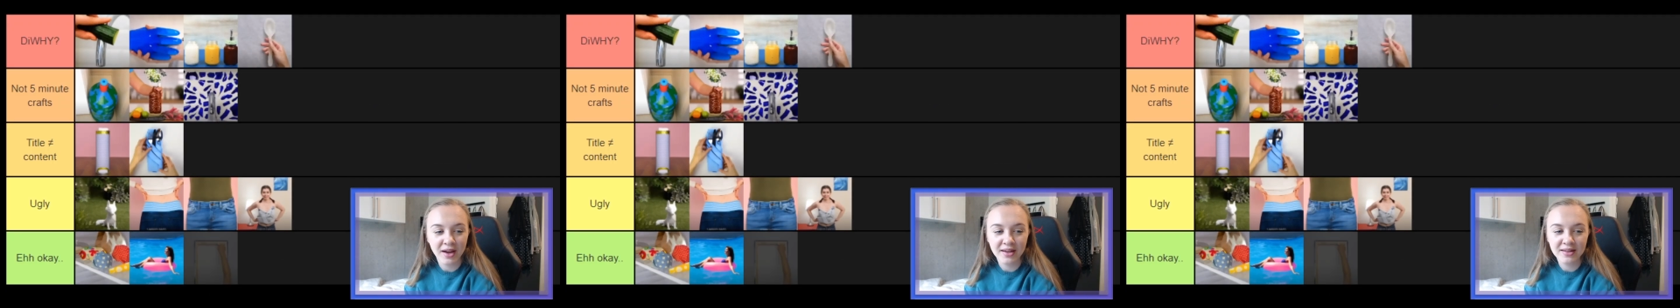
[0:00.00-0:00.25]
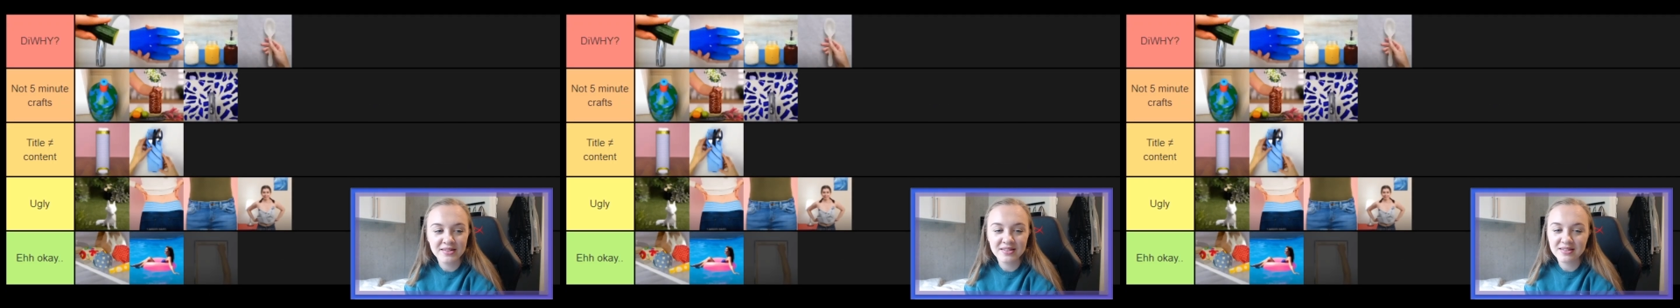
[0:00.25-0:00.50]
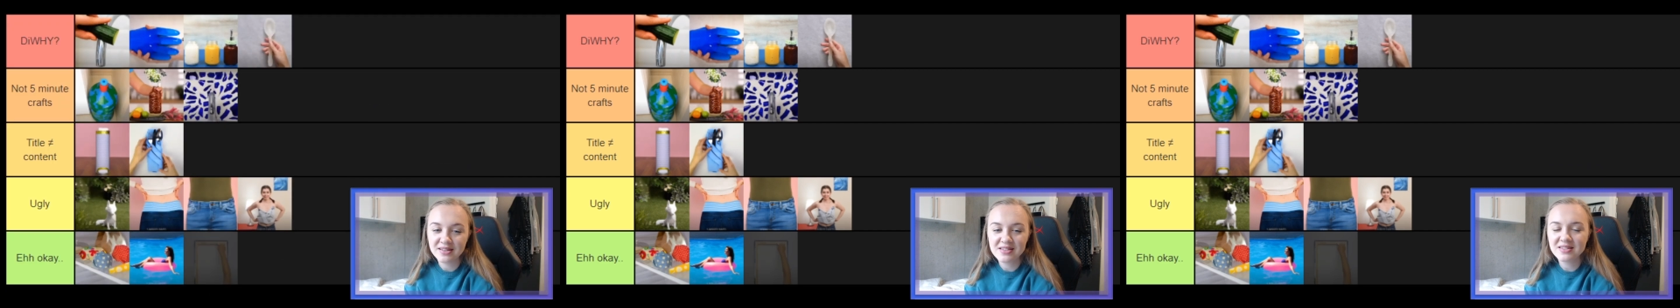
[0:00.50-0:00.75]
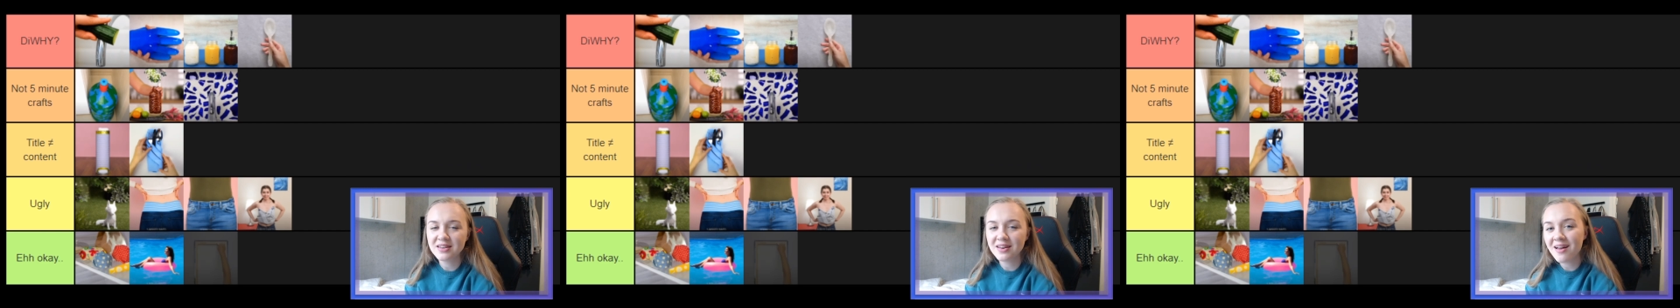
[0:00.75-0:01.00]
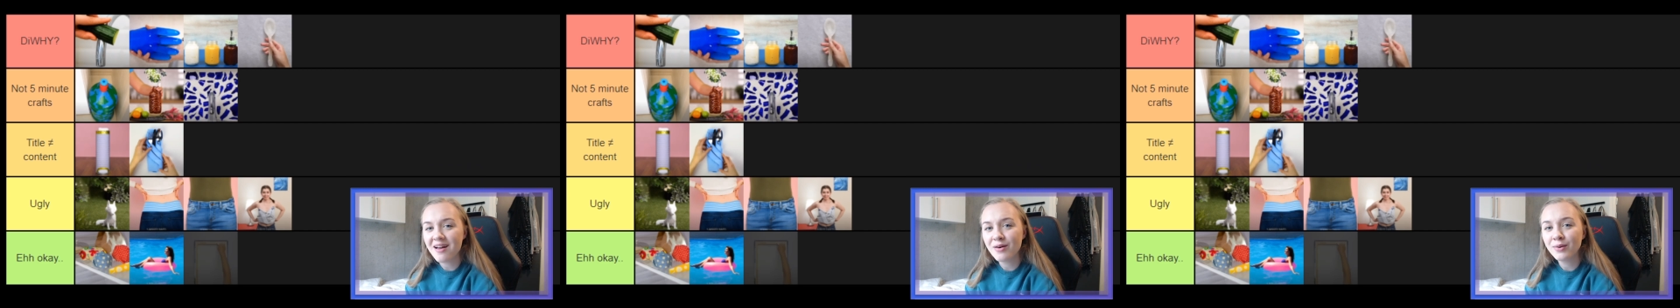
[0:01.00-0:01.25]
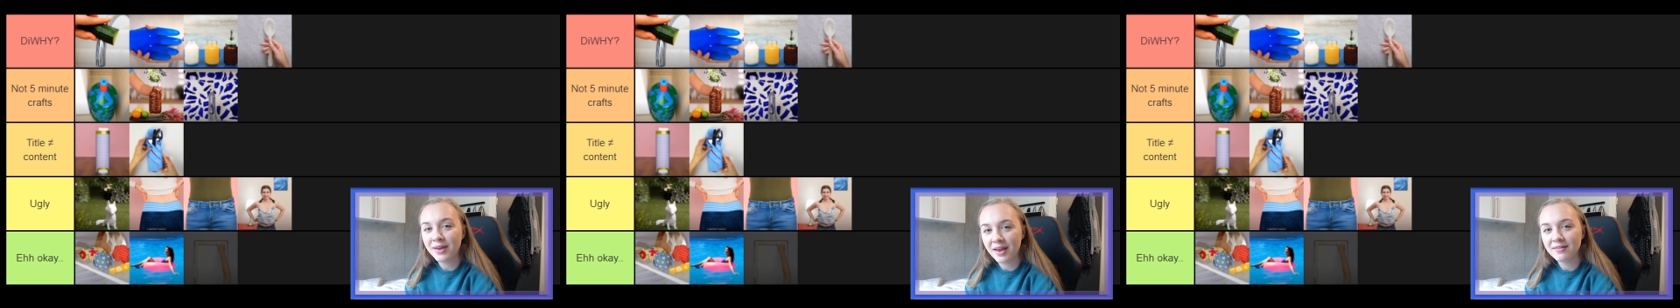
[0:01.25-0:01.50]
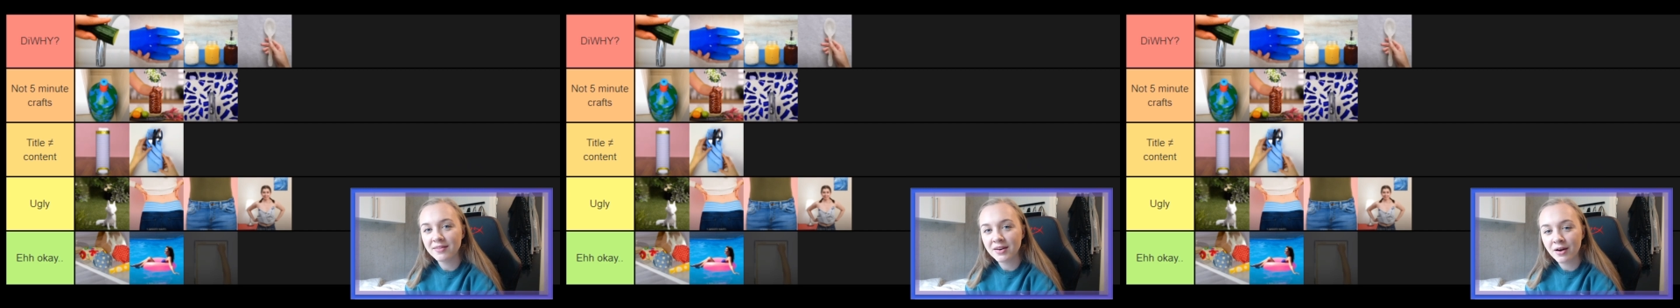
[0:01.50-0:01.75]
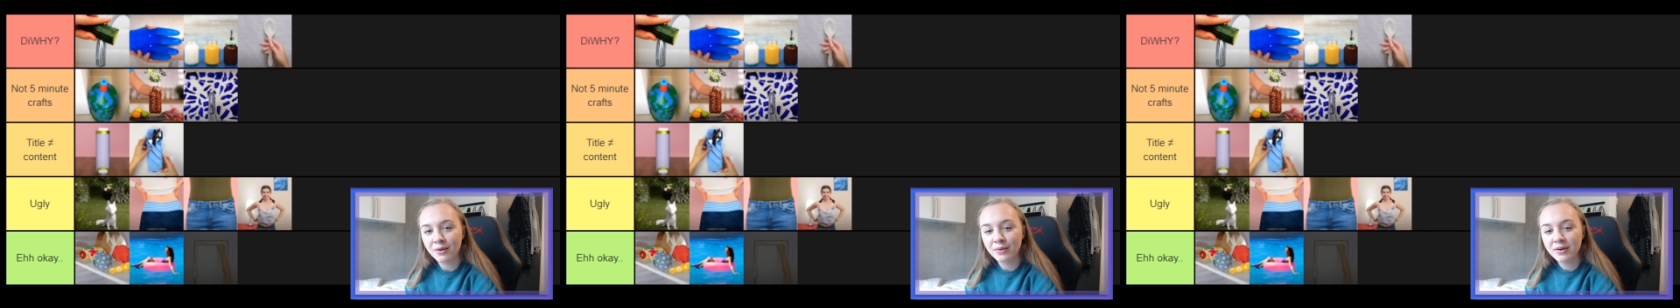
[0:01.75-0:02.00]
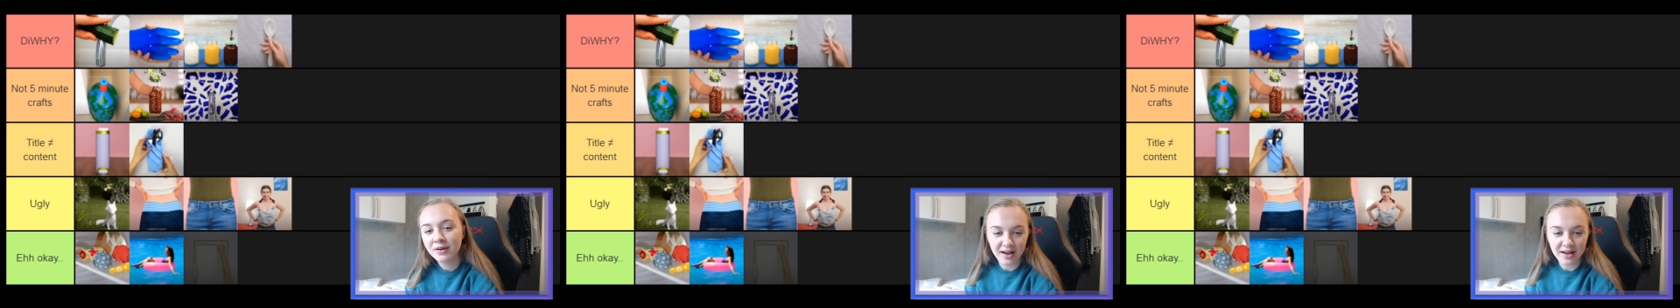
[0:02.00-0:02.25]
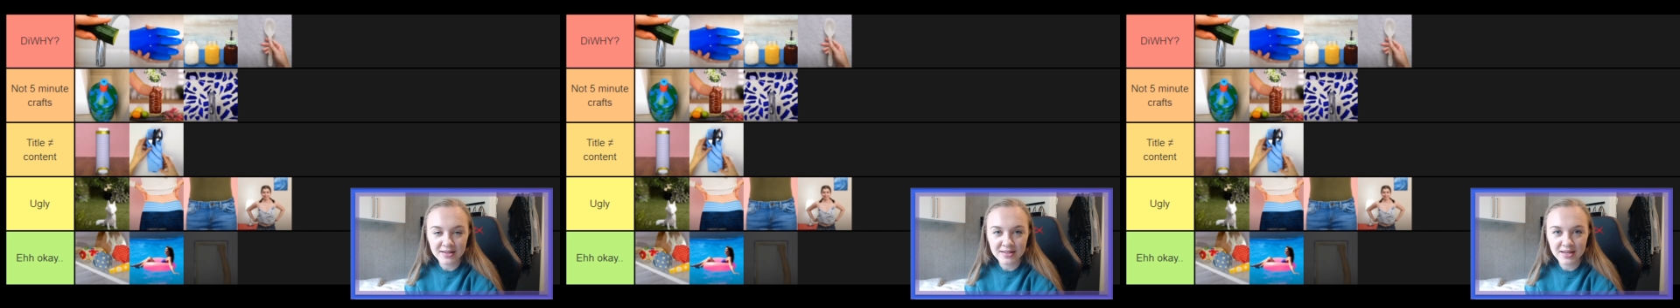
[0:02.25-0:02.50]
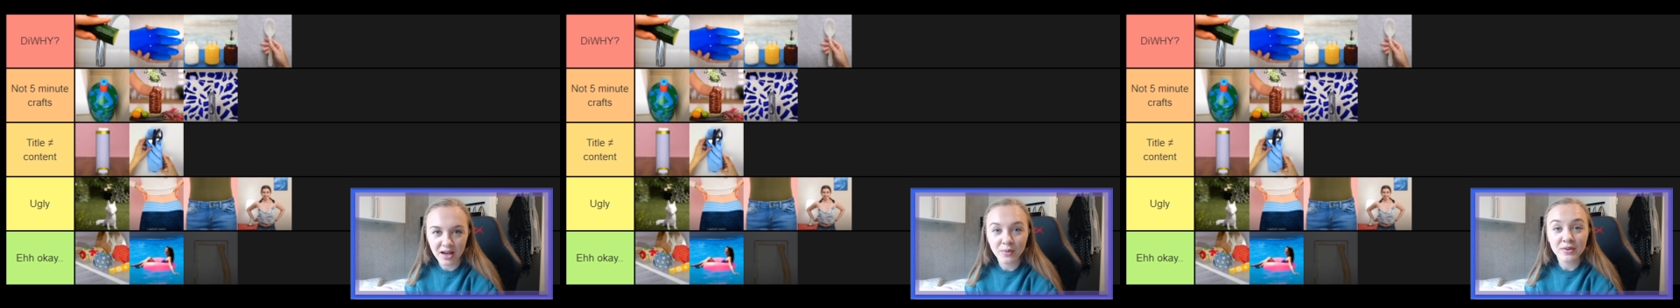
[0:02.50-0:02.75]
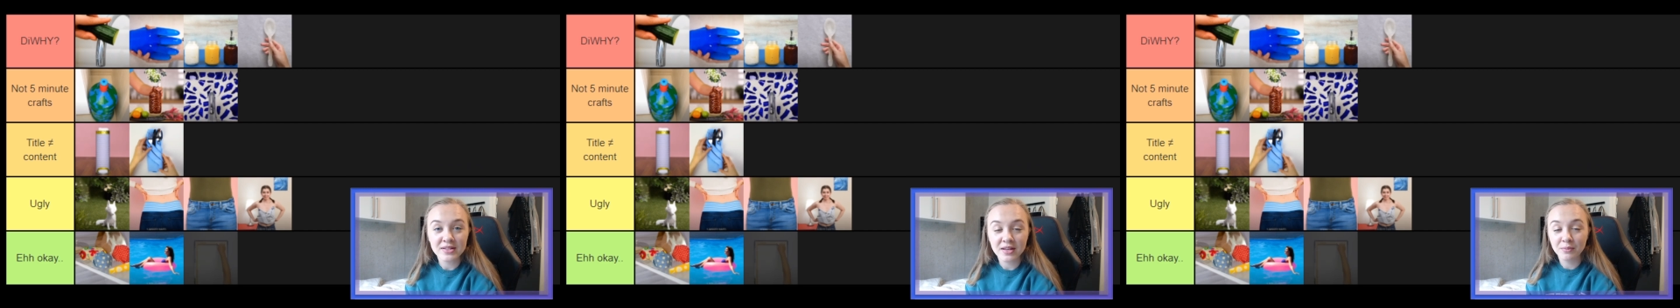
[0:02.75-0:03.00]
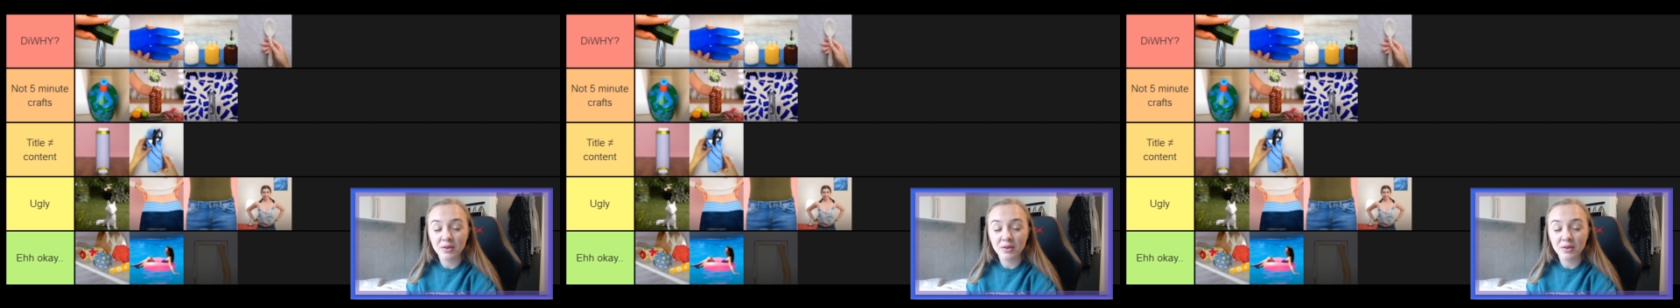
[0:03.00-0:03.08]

It's an okay video. I see how this can be